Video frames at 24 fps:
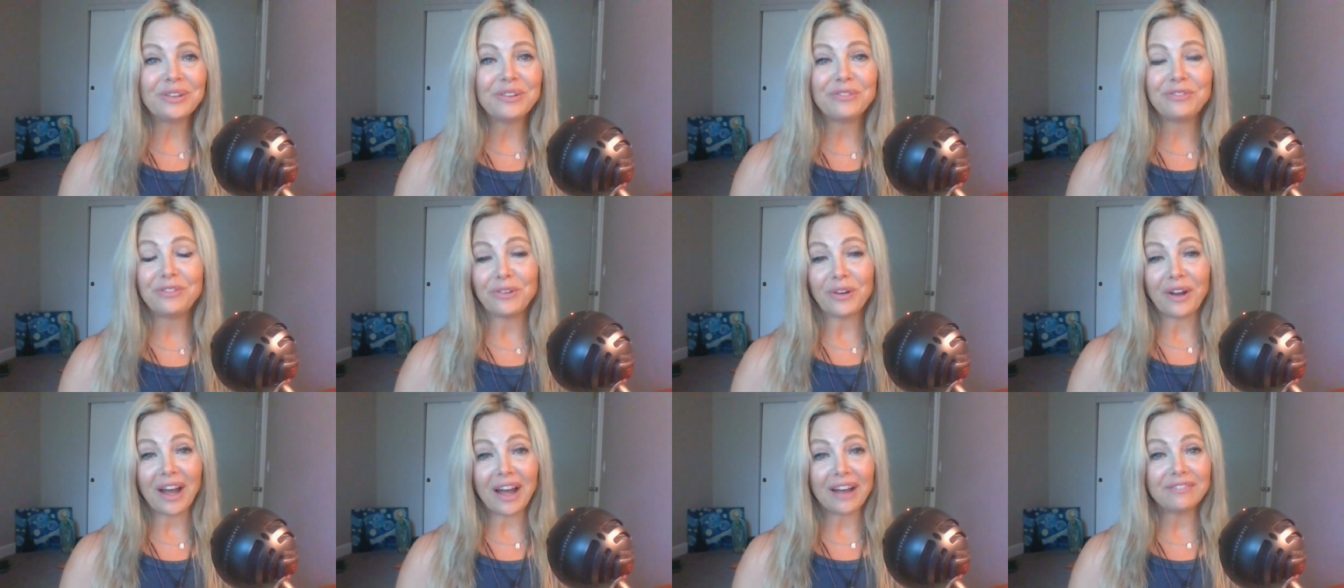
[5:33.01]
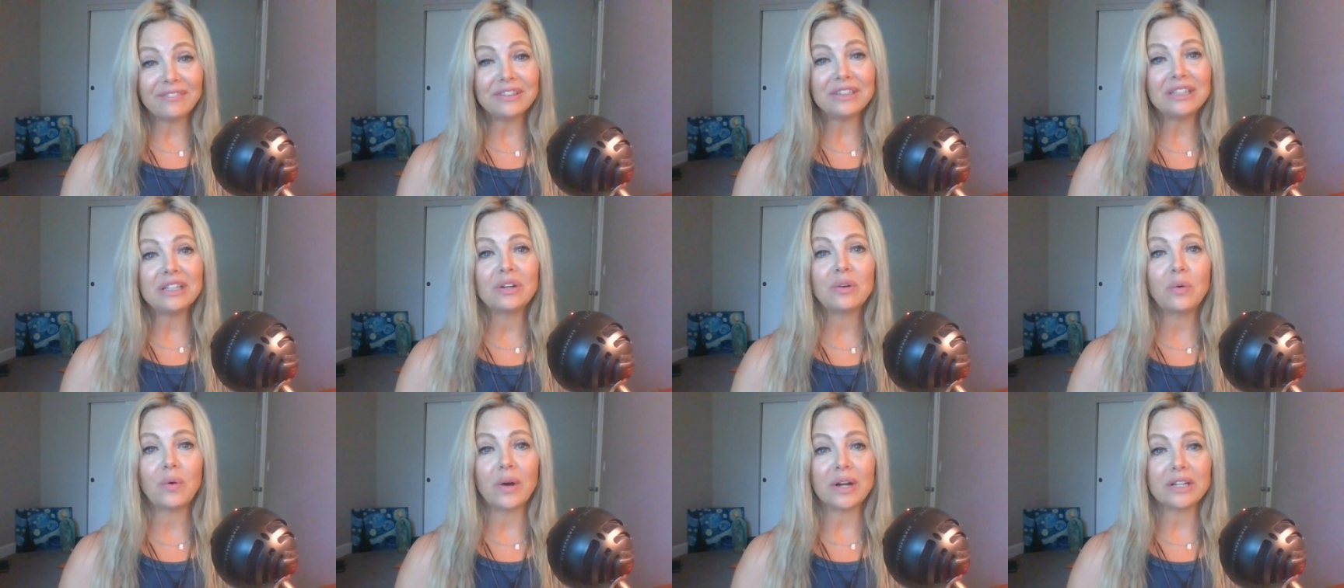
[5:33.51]
If you have any
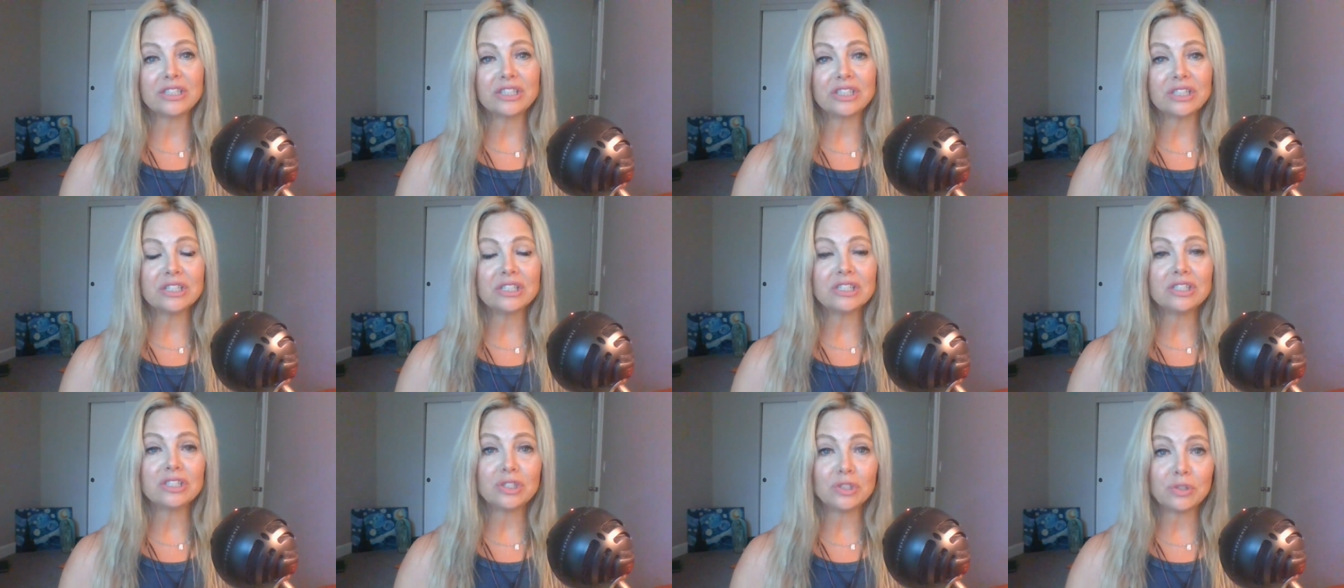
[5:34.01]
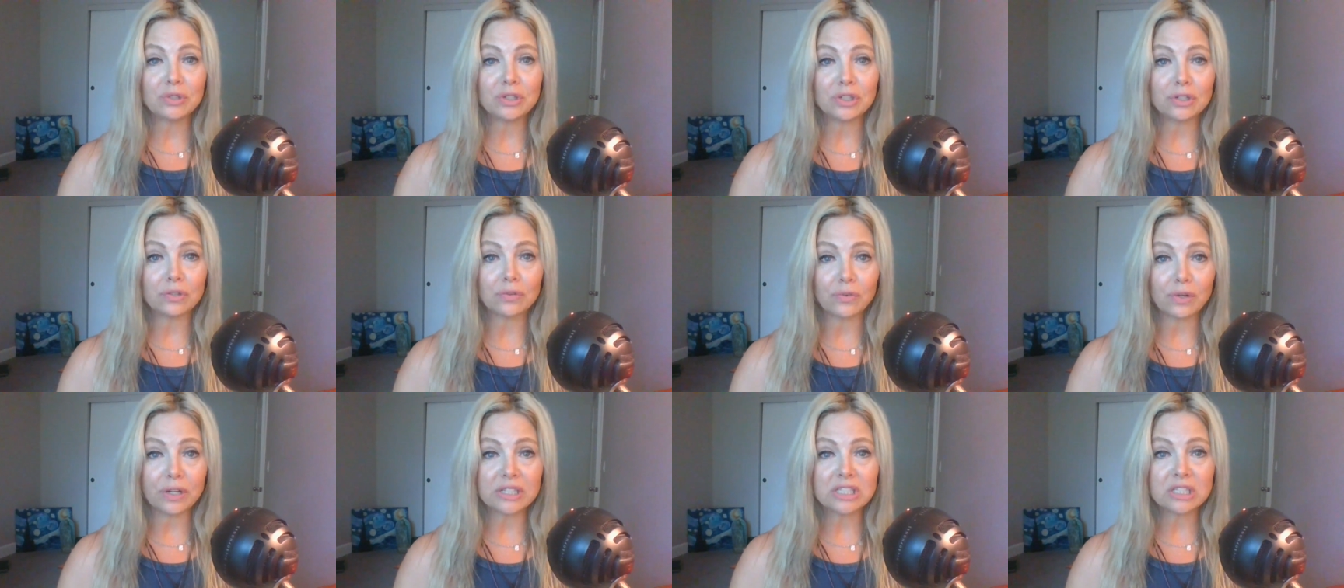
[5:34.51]
questions, you
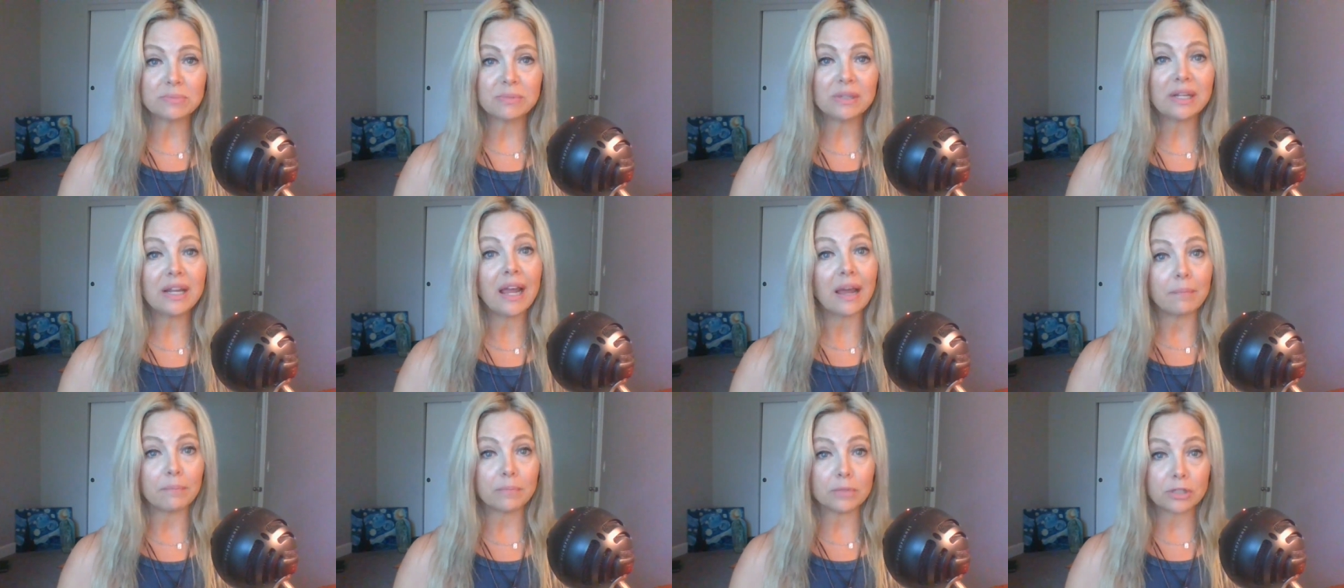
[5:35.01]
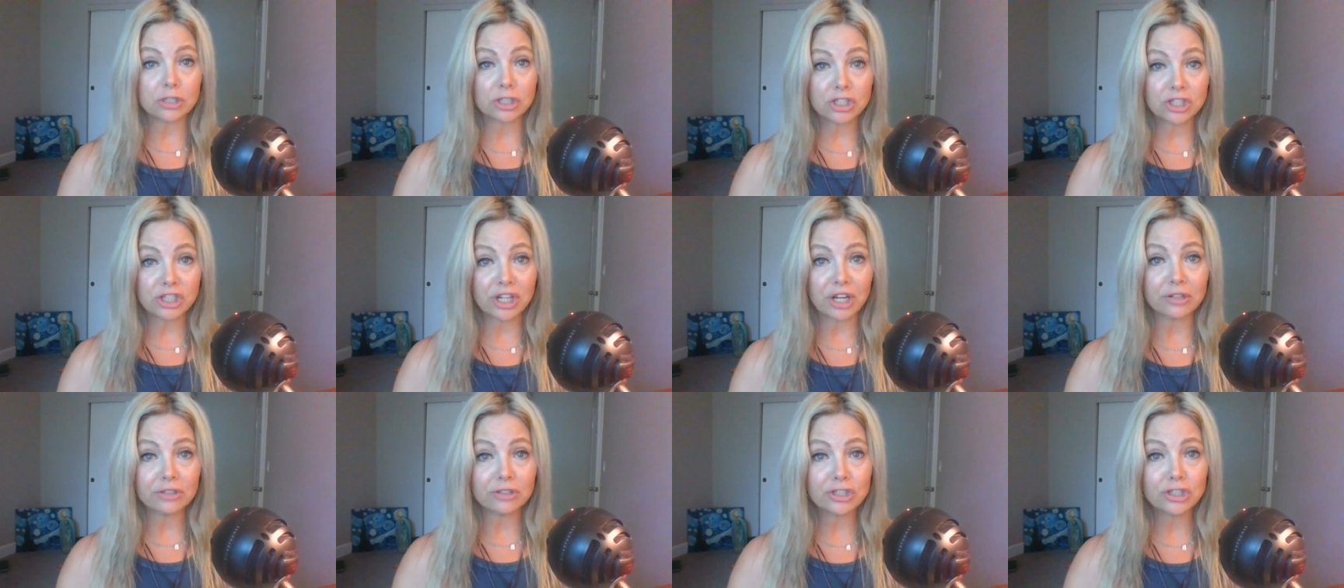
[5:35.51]
can reach me at
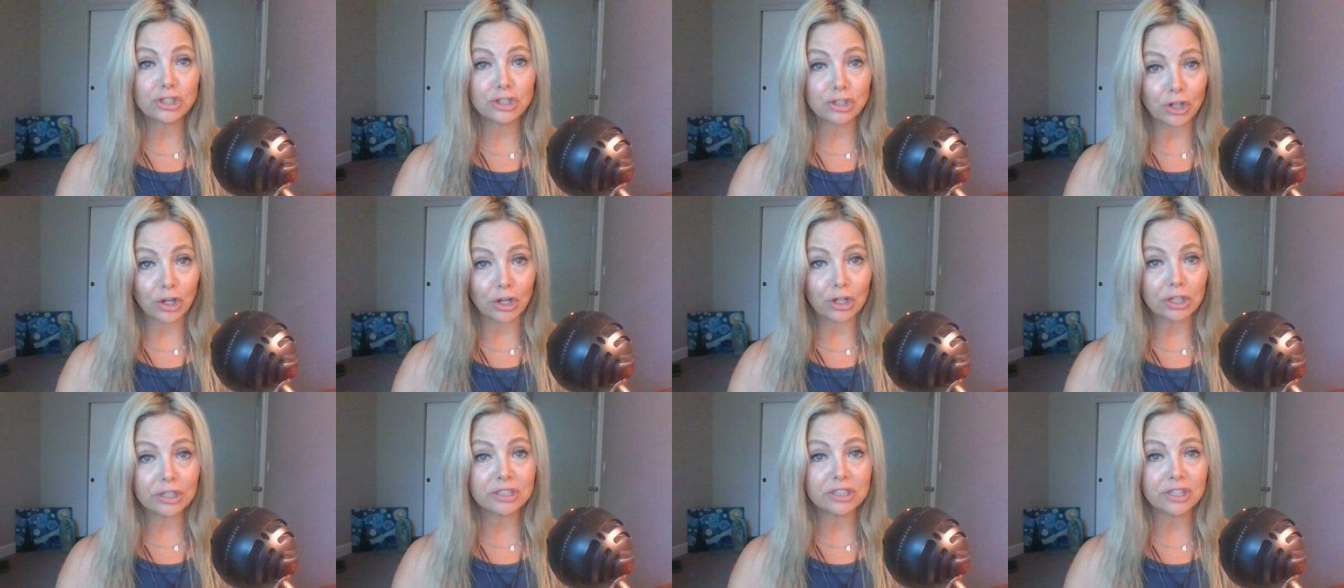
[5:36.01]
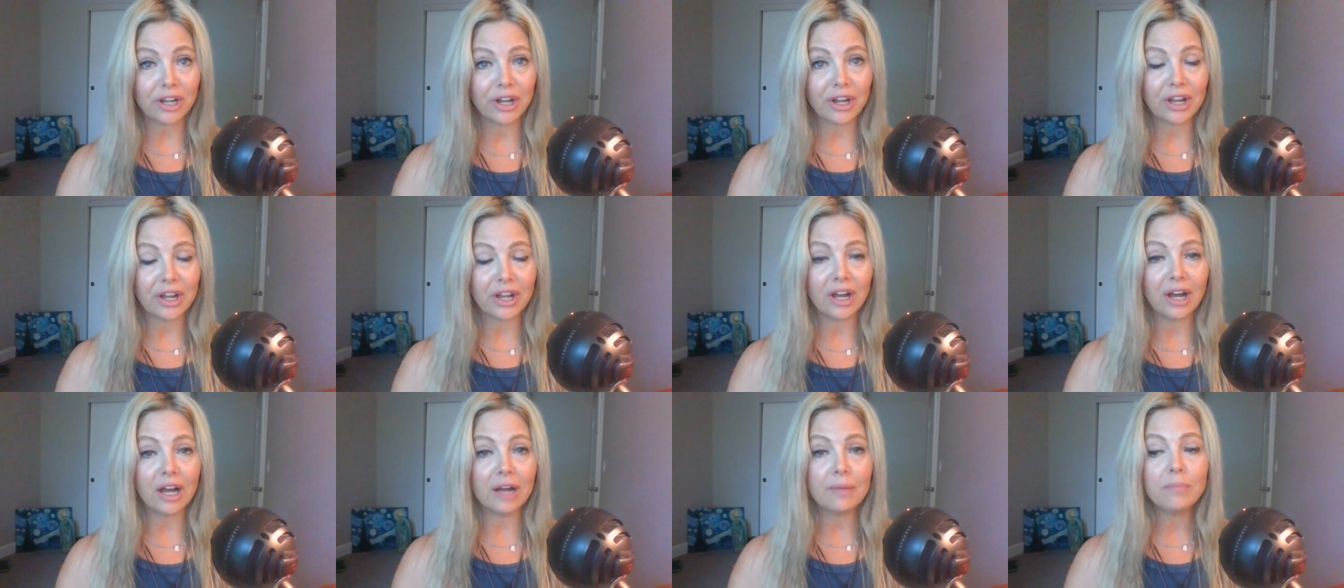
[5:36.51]

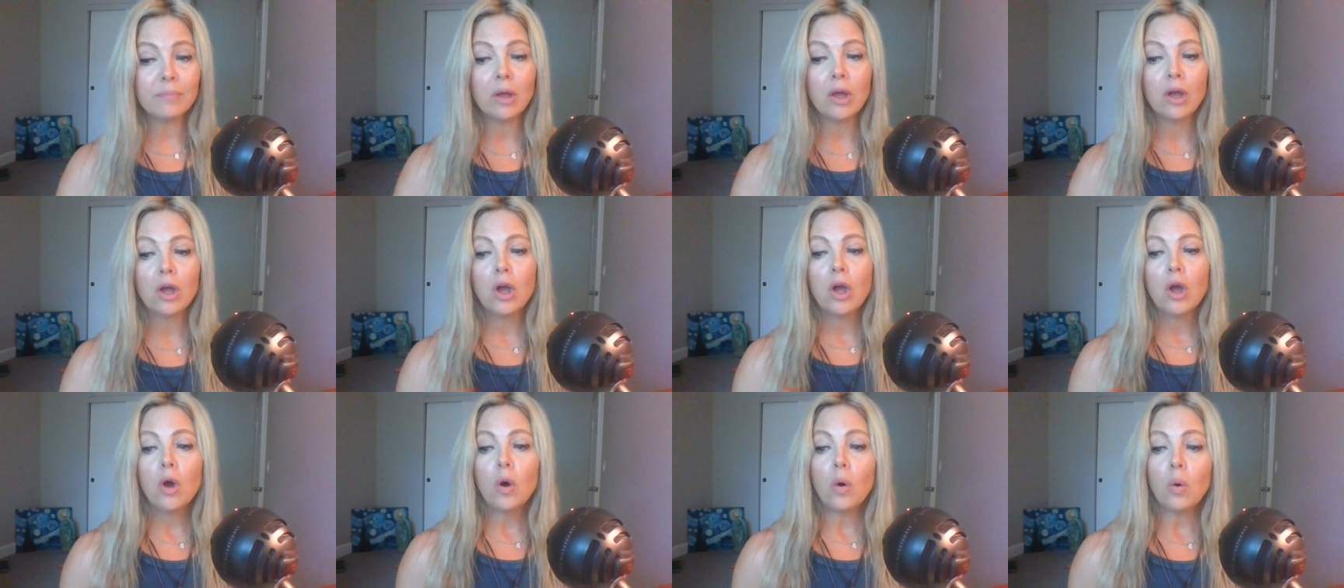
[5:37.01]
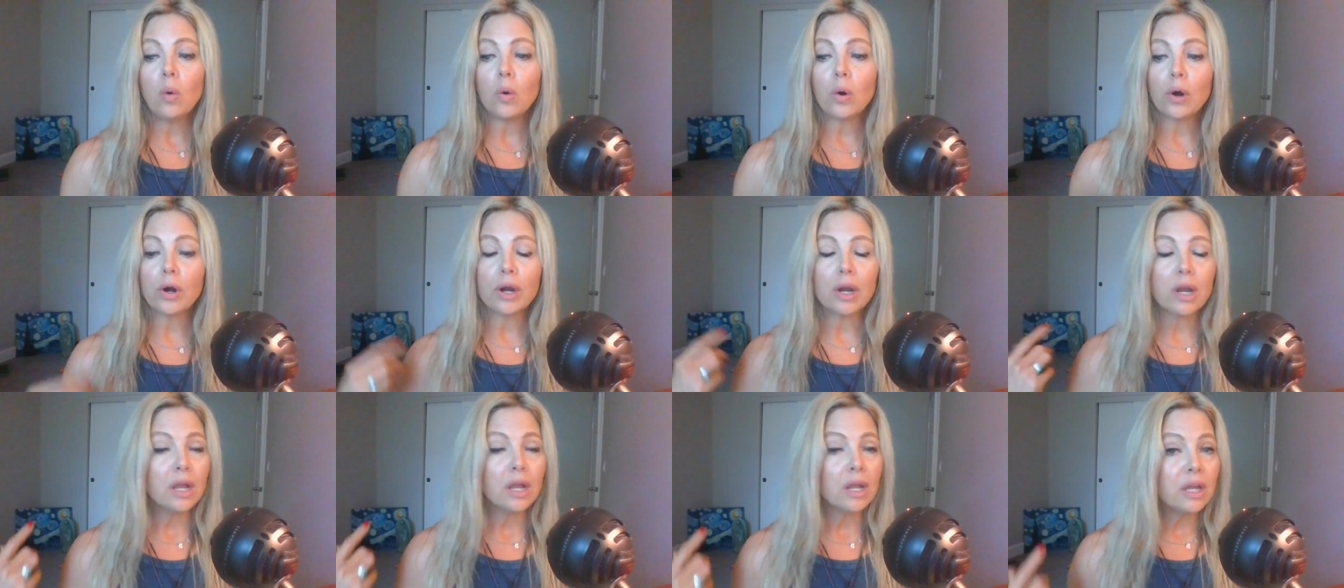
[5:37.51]
michelleschall.com
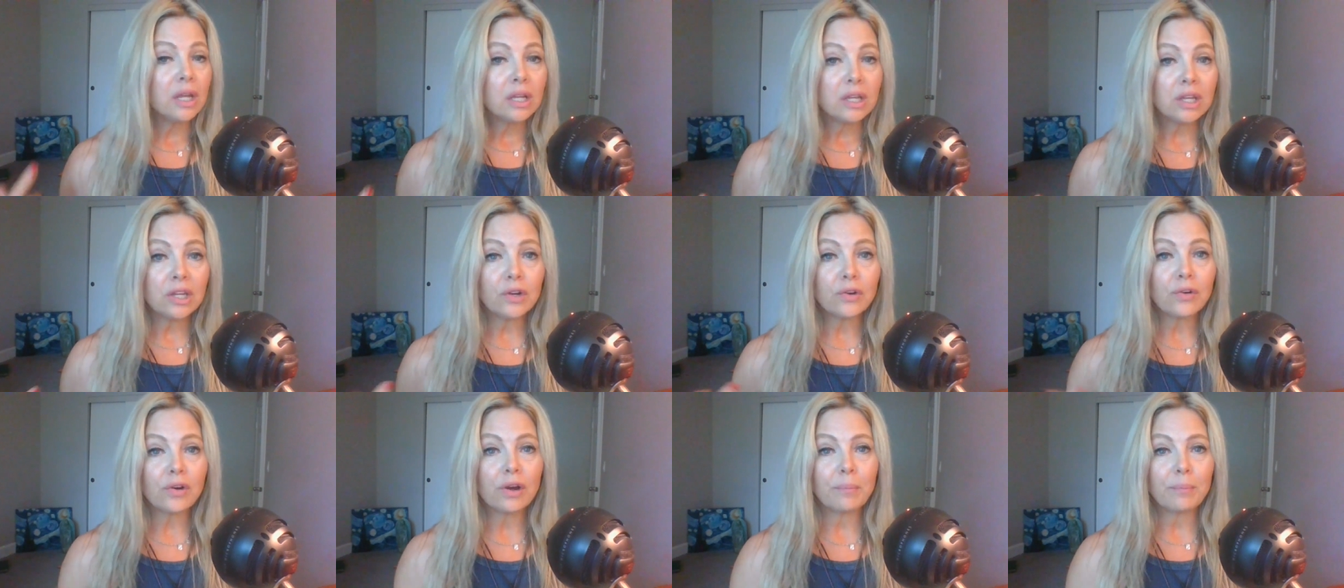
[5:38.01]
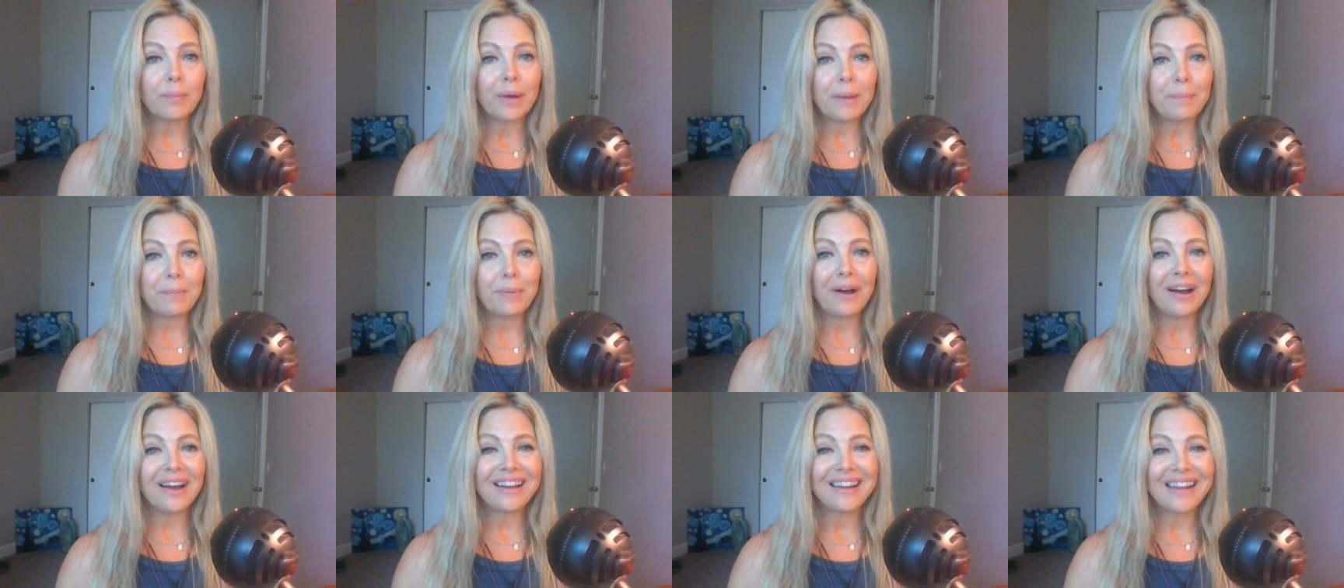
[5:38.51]
or here at my
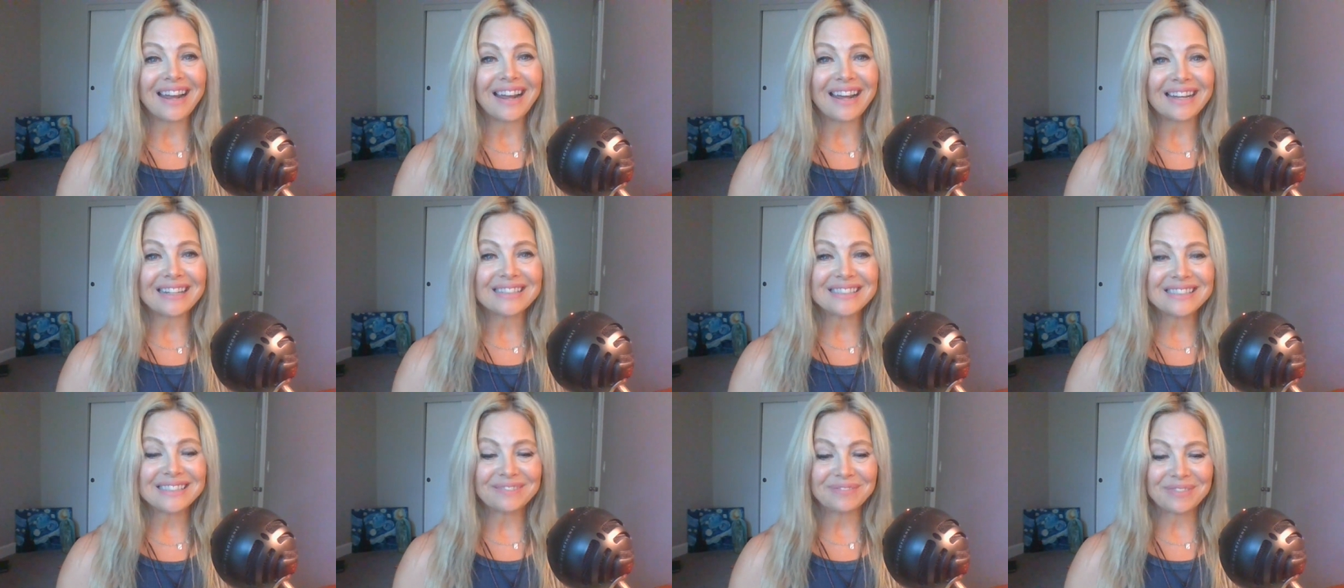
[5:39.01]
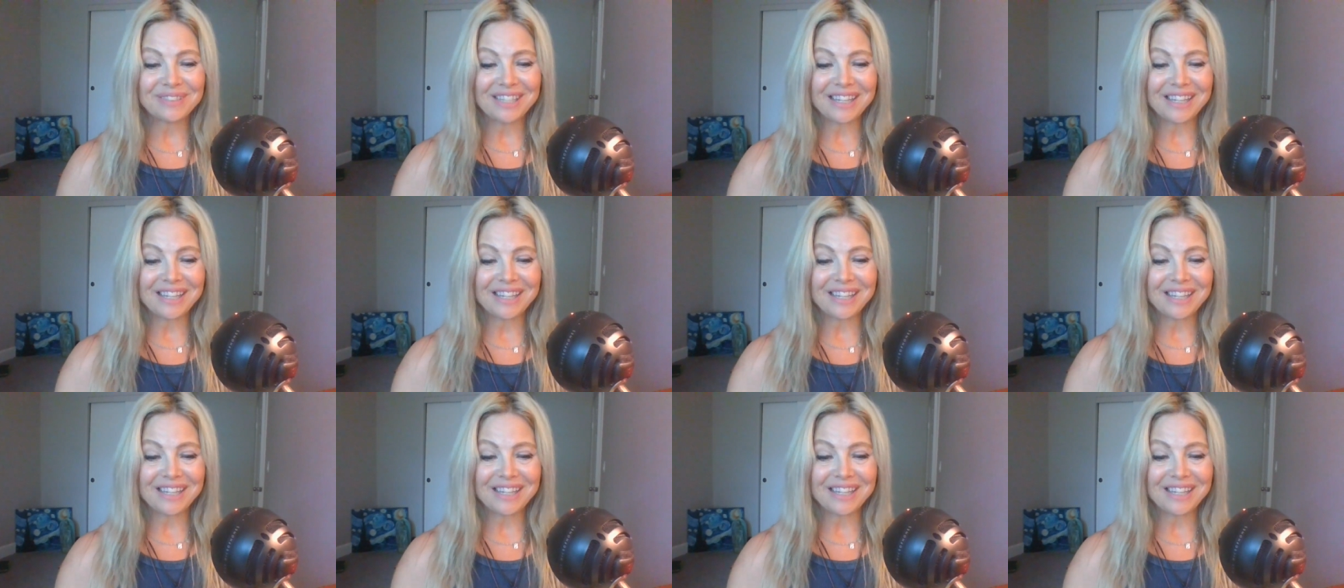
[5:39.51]
podcast.